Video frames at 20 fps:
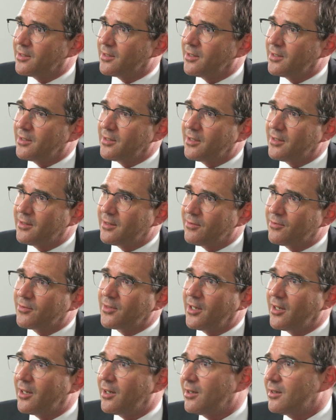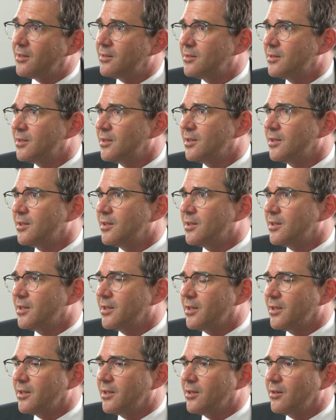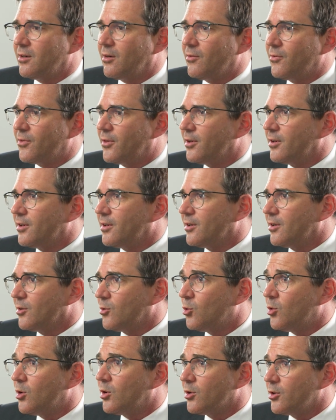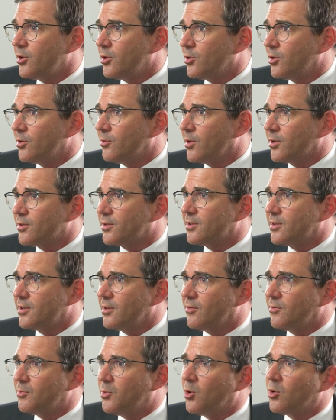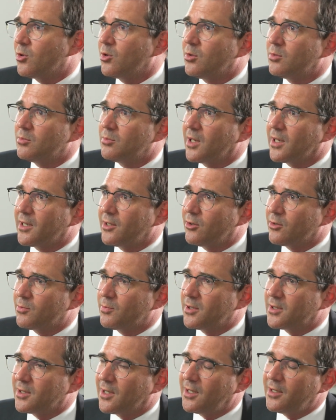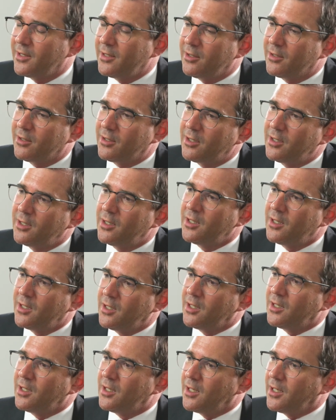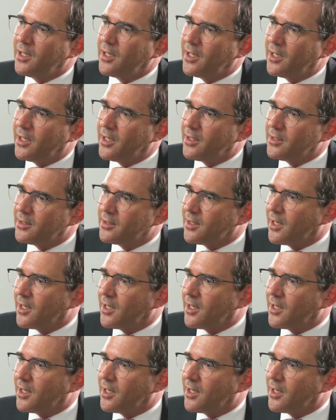Intensive Care of the Ruhr University of Bochum, Marien Hospital here. And